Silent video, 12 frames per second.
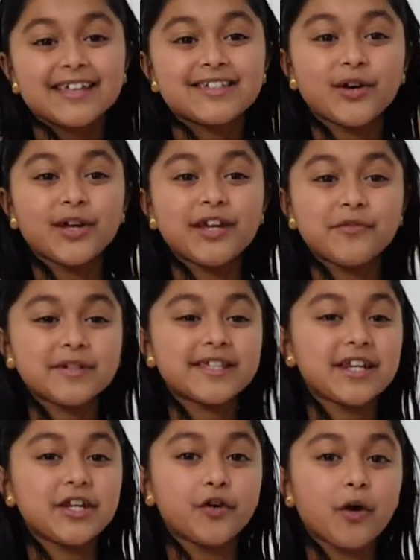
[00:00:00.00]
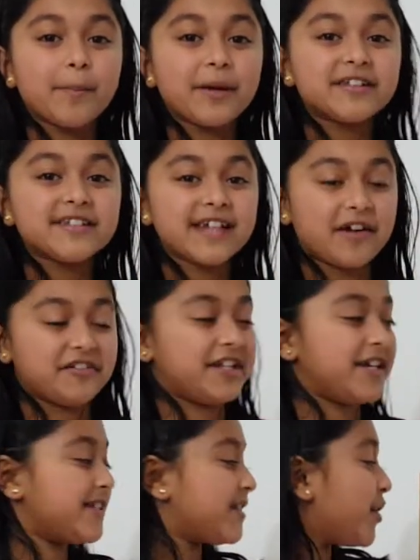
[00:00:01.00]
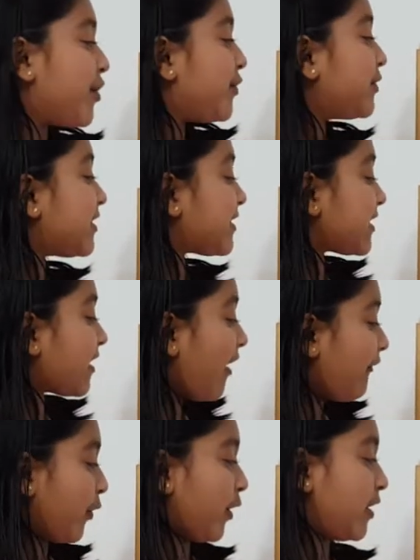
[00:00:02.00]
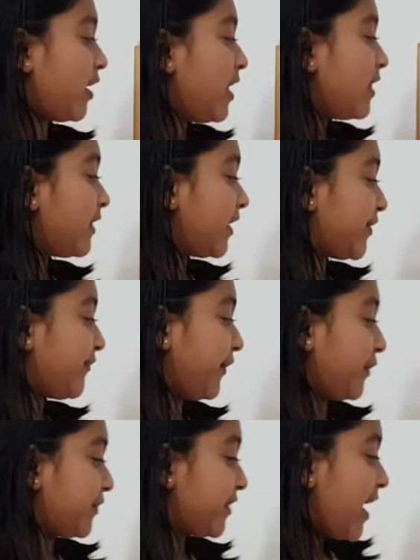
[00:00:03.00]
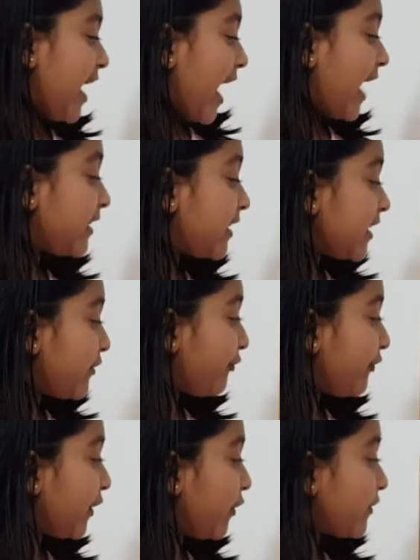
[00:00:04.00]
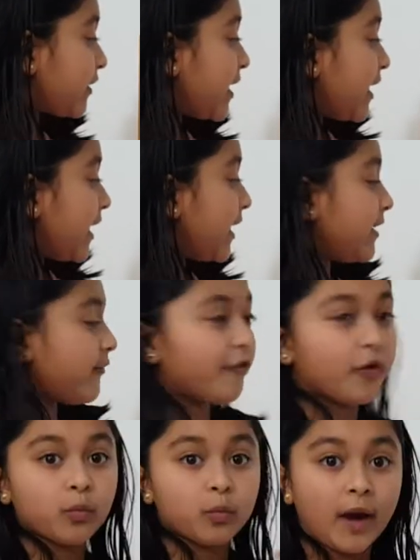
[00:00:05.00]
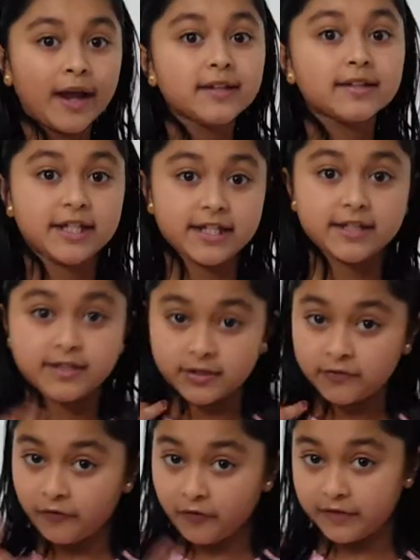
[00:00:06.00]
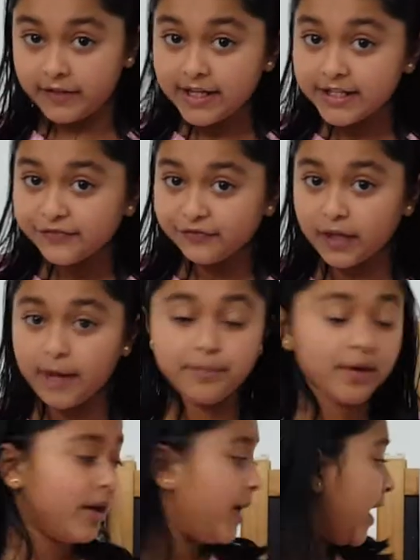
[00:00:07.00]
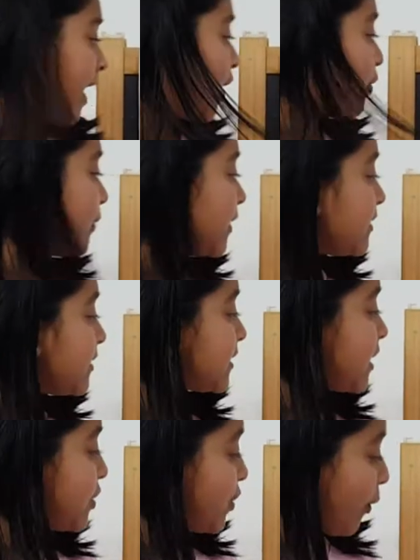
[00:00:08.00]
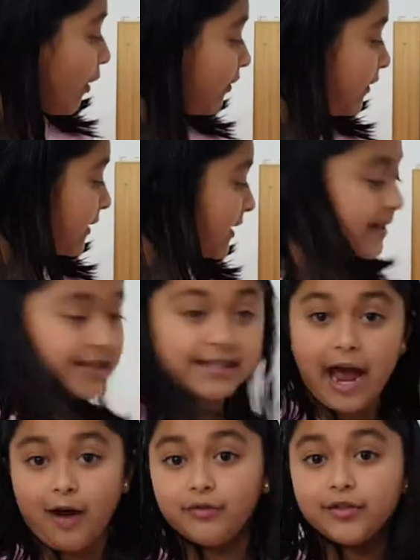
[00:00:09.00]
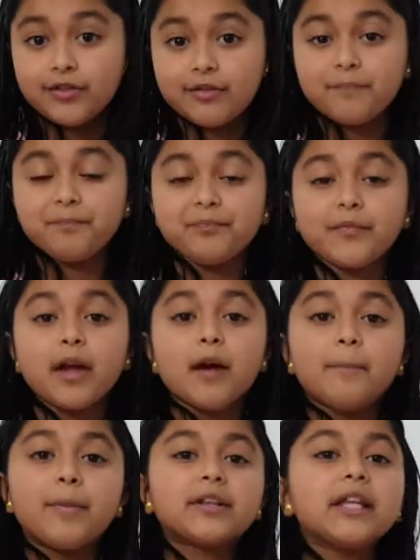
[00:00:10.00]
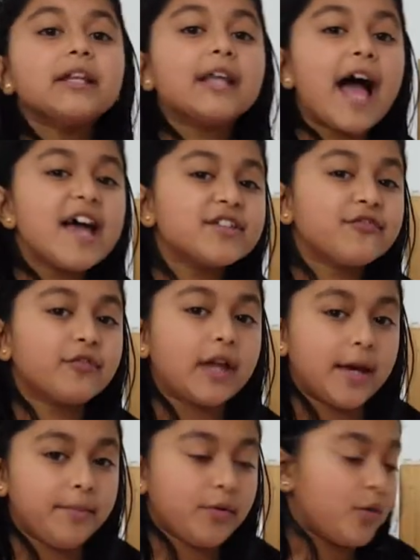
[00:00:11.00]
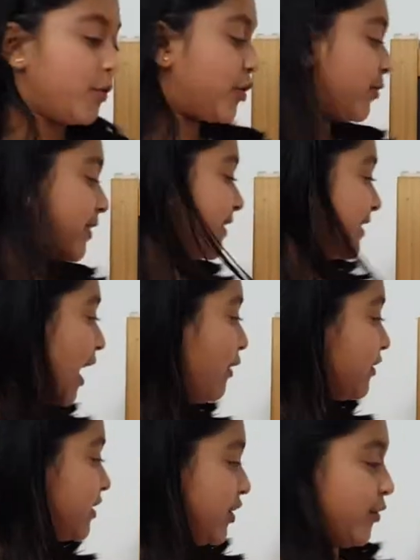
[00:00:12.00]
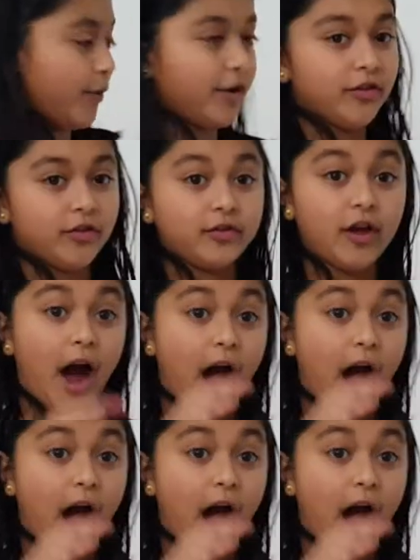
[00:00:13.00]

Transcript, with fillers: So he was a European scientist who discovered this field. And this field, it, for right this for this flip, it was north to south. But the last flip, which was south to north, the